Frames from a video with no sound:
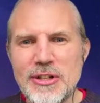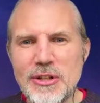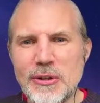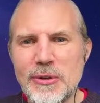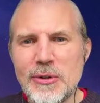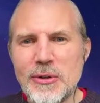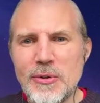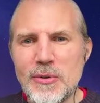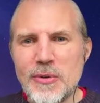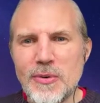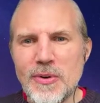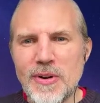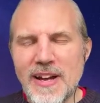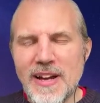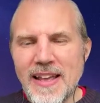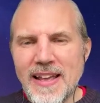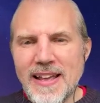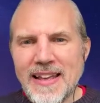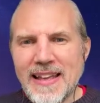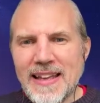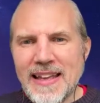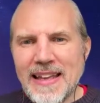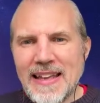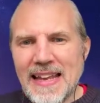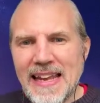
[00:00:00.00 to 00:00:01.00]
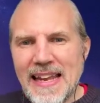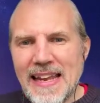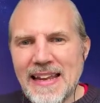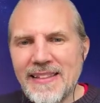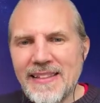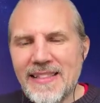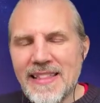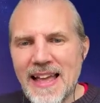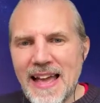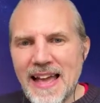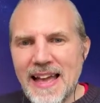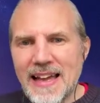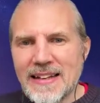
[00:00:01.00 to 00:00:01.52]
you
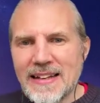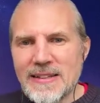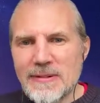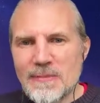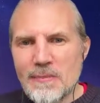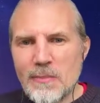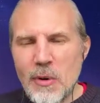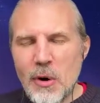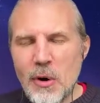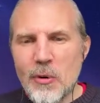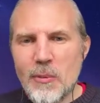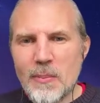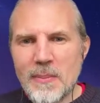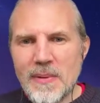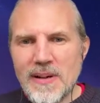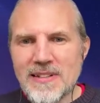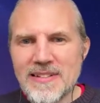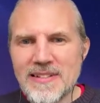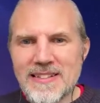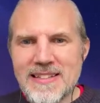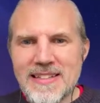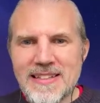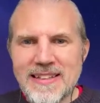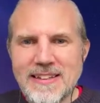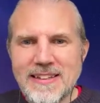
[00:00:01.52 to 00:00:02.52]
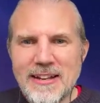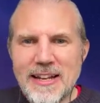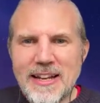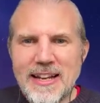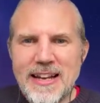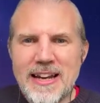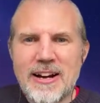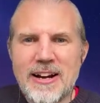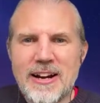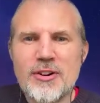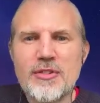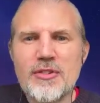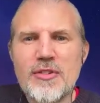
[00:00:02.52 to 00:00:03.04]
in that moment
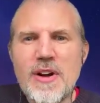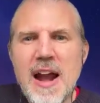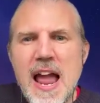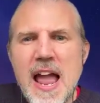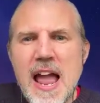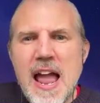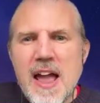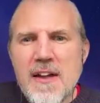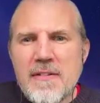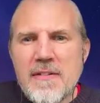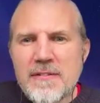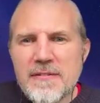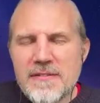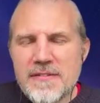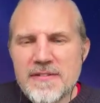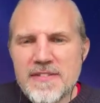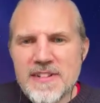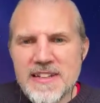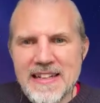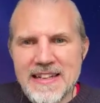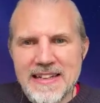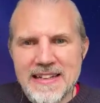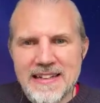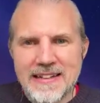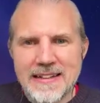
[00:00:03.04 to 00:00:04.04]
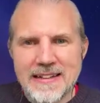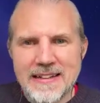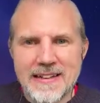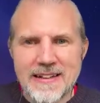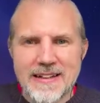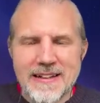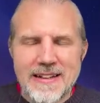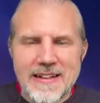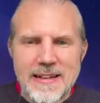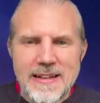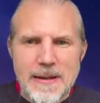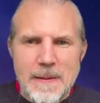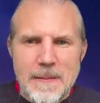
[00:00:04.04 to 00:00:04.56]
crafting
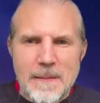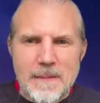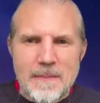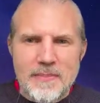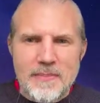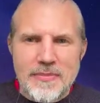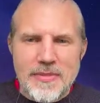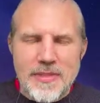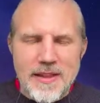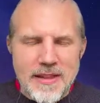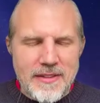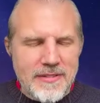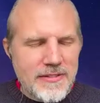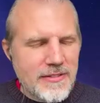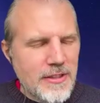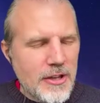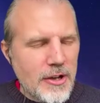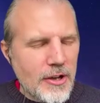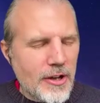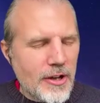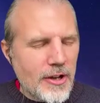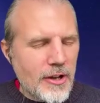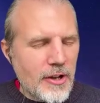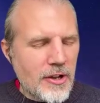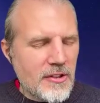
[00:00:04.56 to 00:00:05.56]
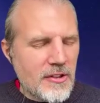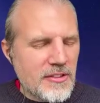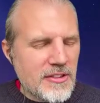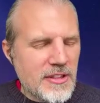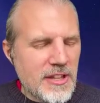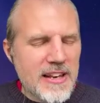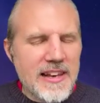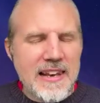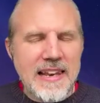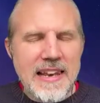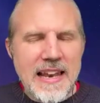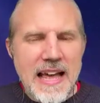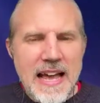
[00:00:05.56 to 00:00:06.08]

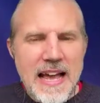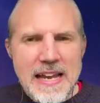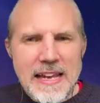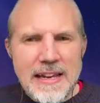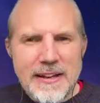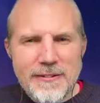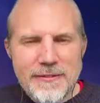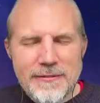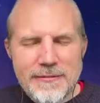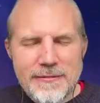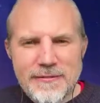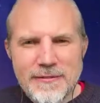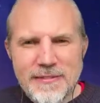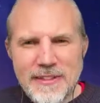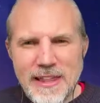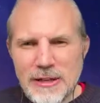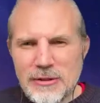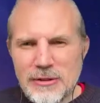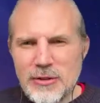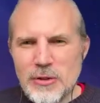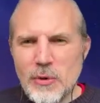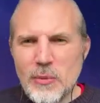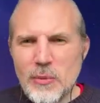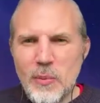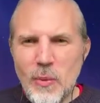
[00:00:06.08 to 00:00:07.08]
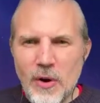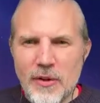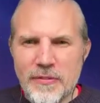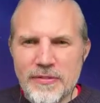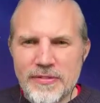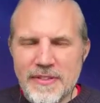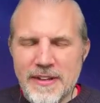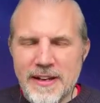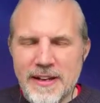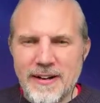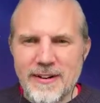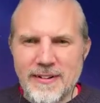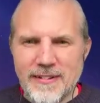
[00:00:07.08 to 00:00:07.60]
the life that you
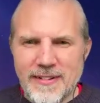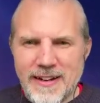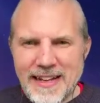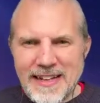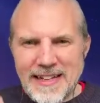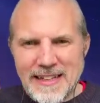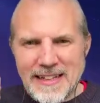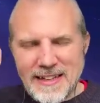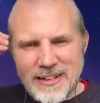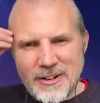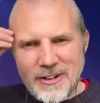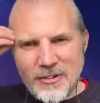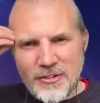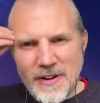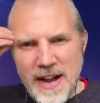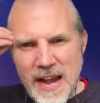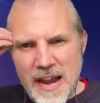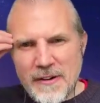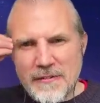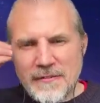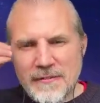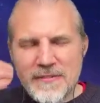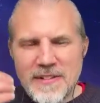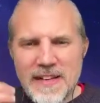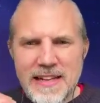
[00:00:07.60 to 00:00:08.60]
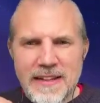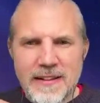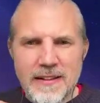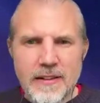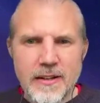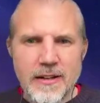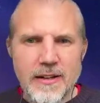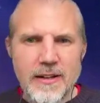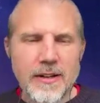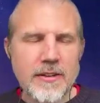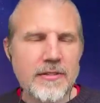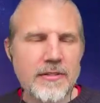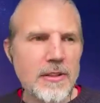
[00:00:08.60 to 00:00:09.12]
want there, like crafting
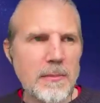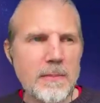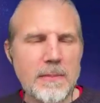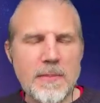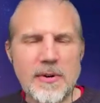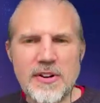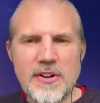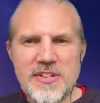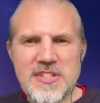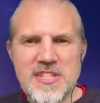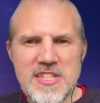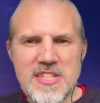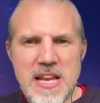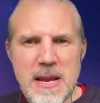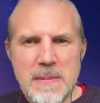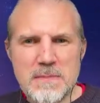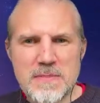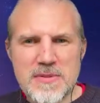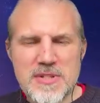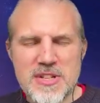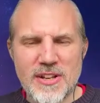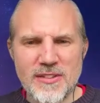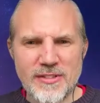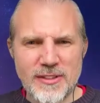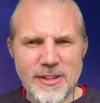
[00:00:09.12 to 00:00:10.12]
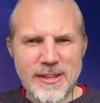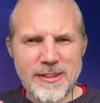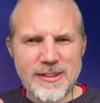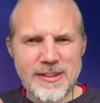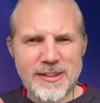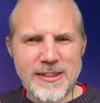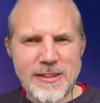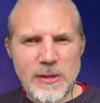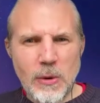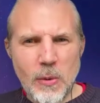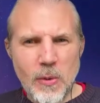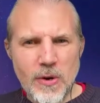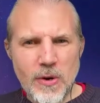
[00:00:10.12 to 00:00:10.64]
the perception, the
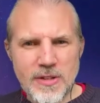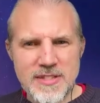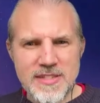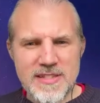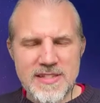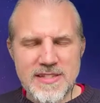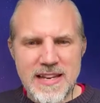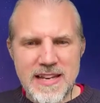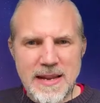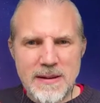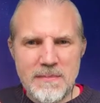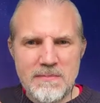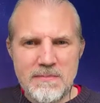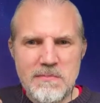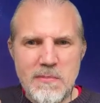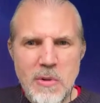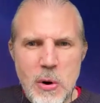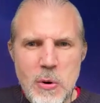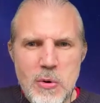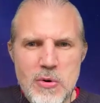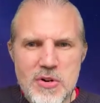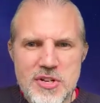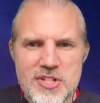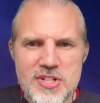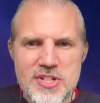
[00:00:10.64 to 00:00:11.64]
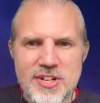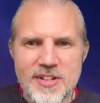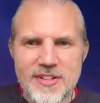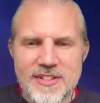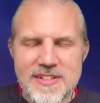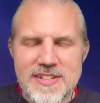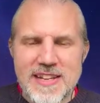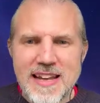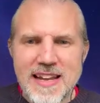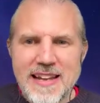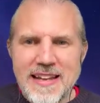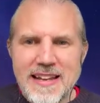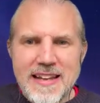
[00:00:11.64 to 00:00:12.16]
thoughts, the
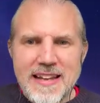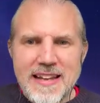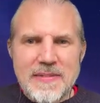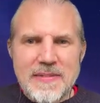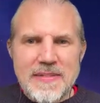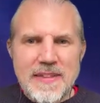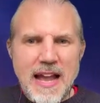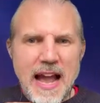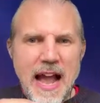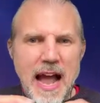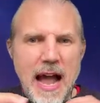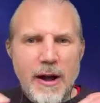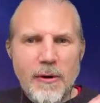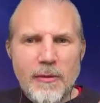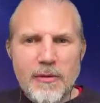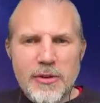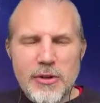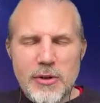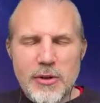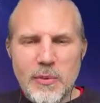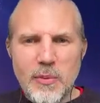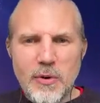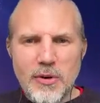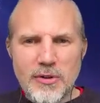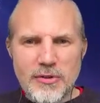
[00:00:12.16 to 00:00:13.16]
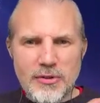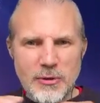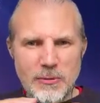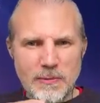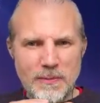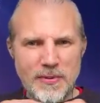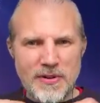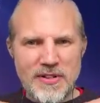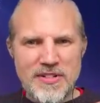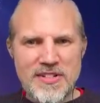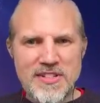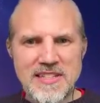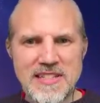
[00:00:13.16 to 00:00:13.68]
emotions, how you want to
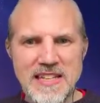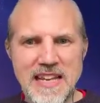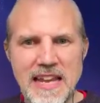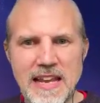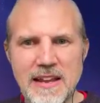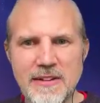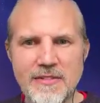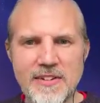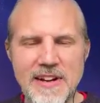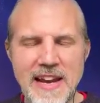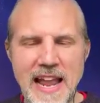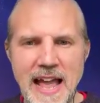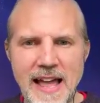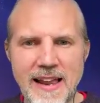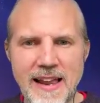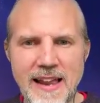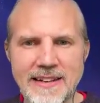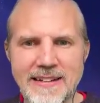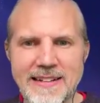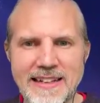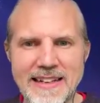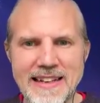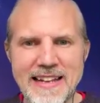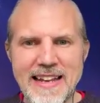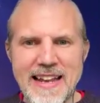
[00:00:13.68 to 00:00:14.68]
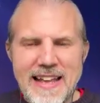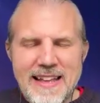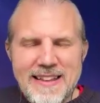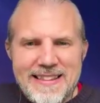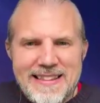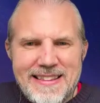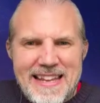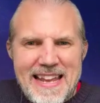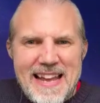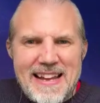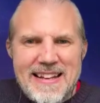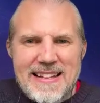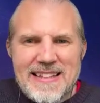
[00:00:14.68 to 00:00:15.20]
perceive reality,
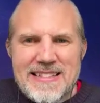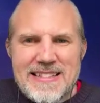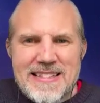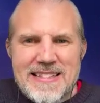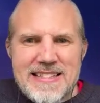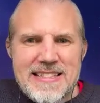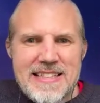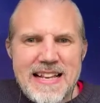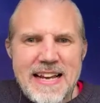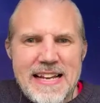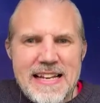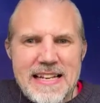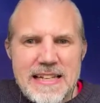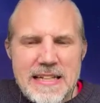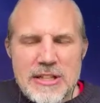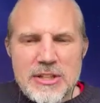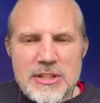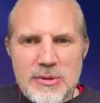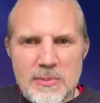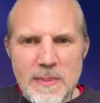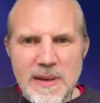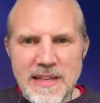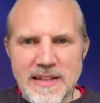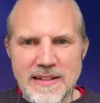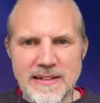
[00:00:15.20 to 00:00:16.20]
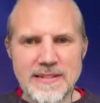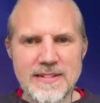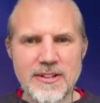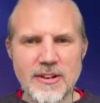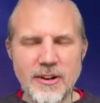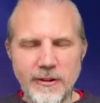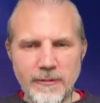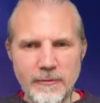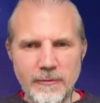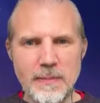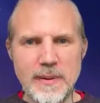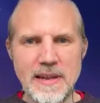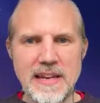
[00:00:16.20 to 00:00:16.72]
the excitement
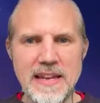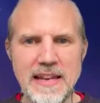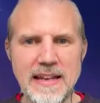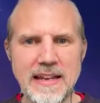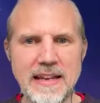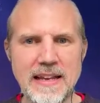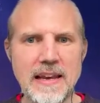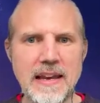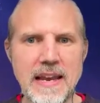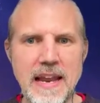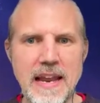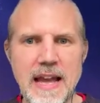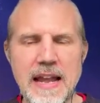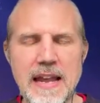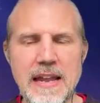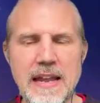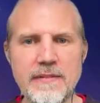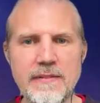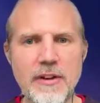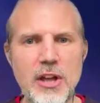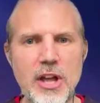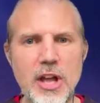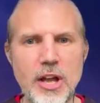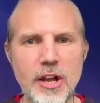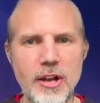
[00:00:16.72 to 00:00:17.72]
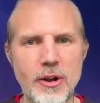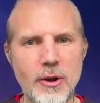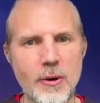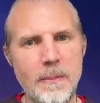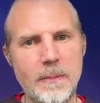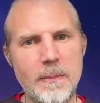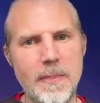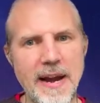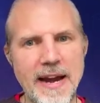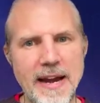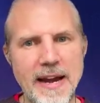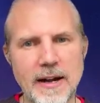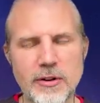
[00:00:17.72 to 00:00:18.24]
of being alive
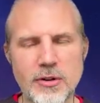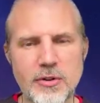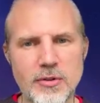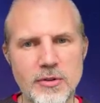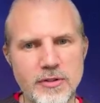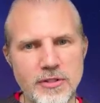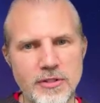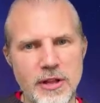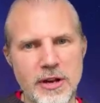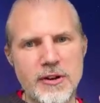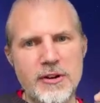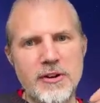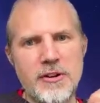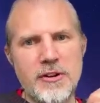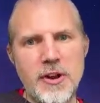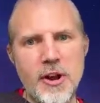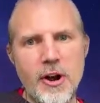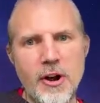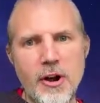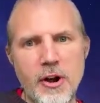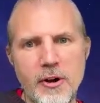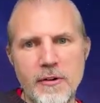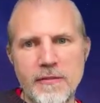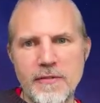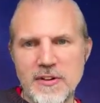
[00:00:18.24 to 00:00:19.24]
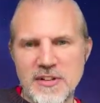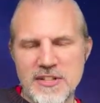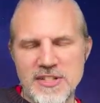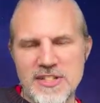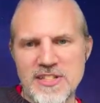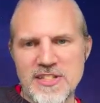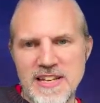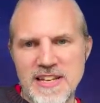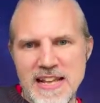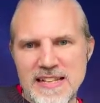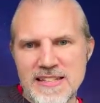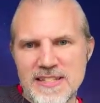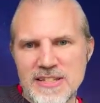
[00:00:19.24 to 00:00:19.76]
compared to the
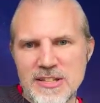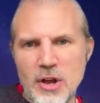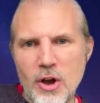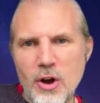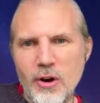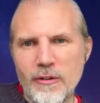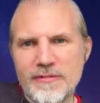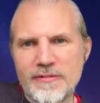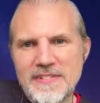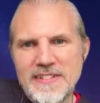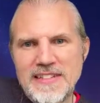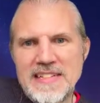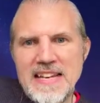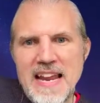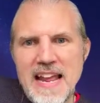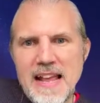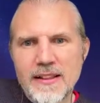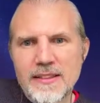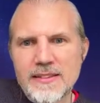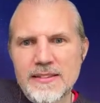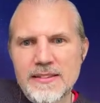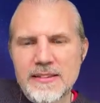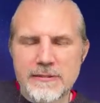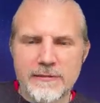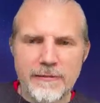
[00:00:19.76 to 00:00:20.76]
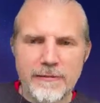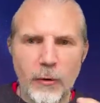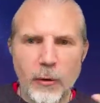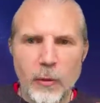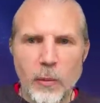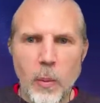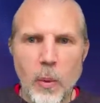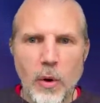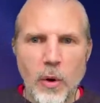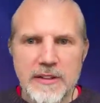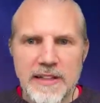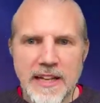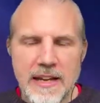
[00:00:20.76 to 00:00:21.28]
nervousness of death for
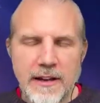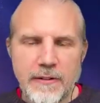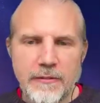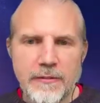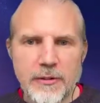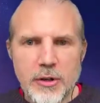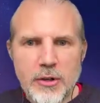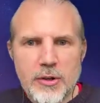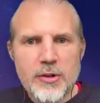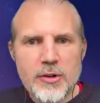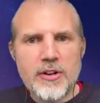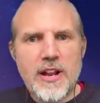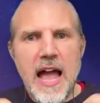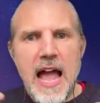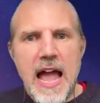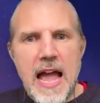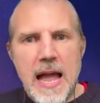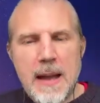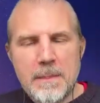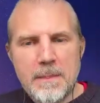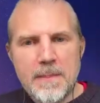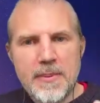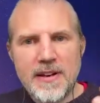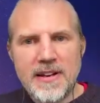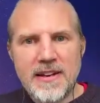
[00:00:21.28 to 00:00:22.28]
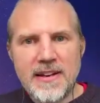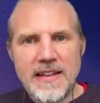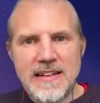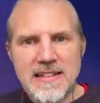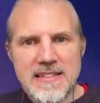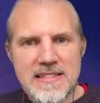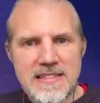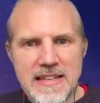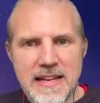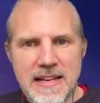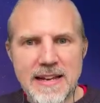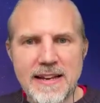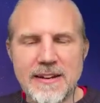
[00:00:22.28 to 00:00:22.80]
whatever could happen
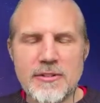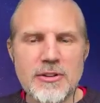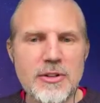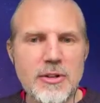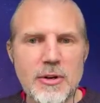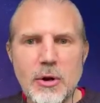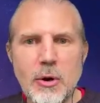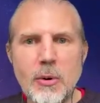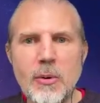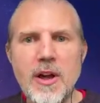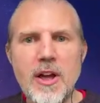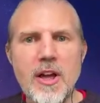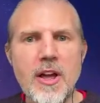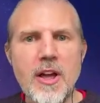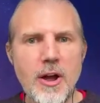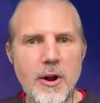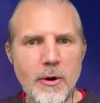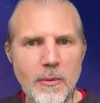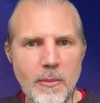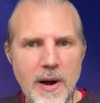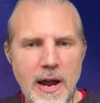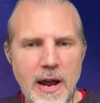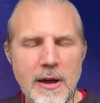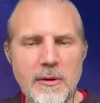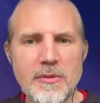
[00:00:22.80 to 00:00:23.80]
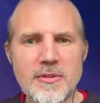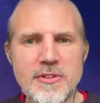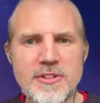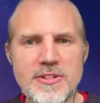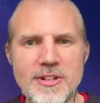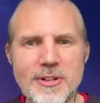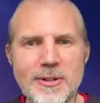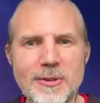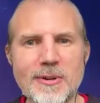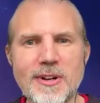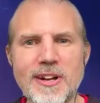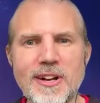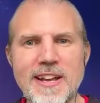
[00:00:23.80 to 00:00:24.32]
inside, around
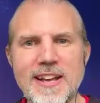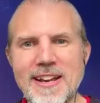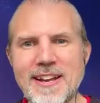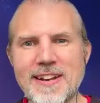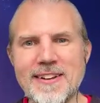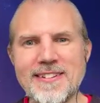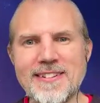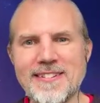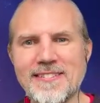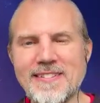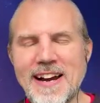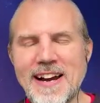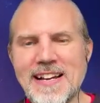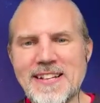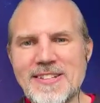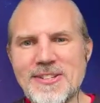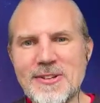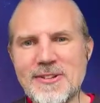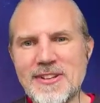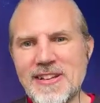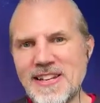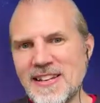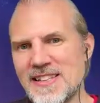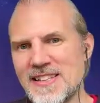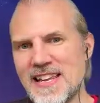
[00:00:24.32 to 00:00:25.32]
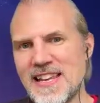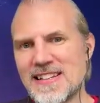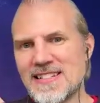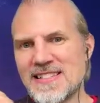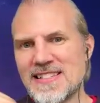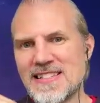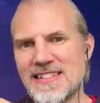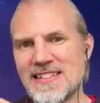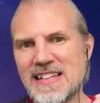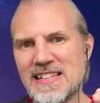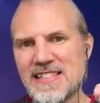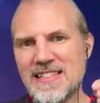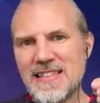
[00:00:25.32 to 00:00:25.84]
you, right? So it's